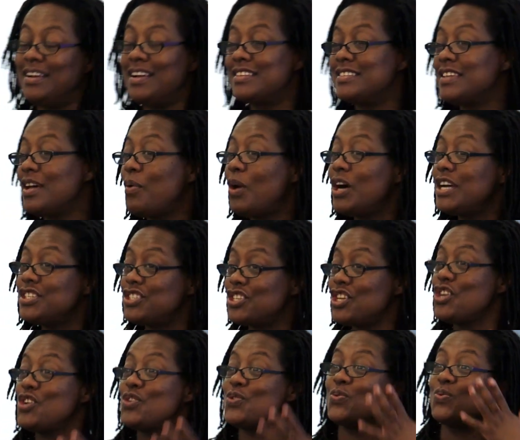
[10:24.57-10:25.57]
So I
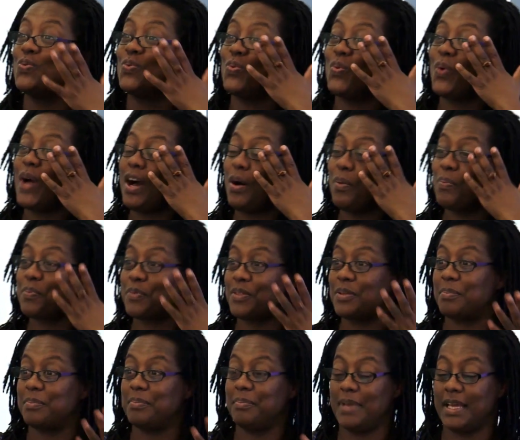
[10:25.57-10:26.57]
do help
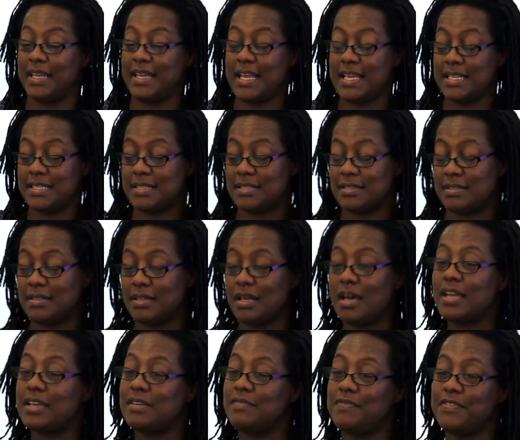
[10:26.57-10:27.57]
them unless
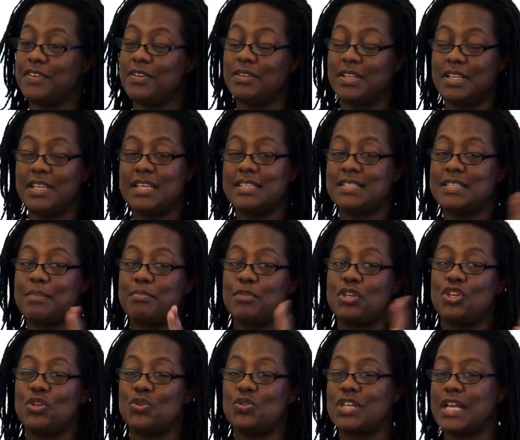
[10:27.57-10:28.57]
I can feel that there's some
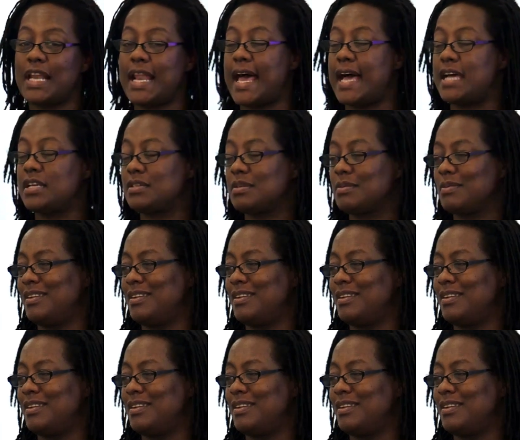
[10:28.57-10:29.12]
huge clash,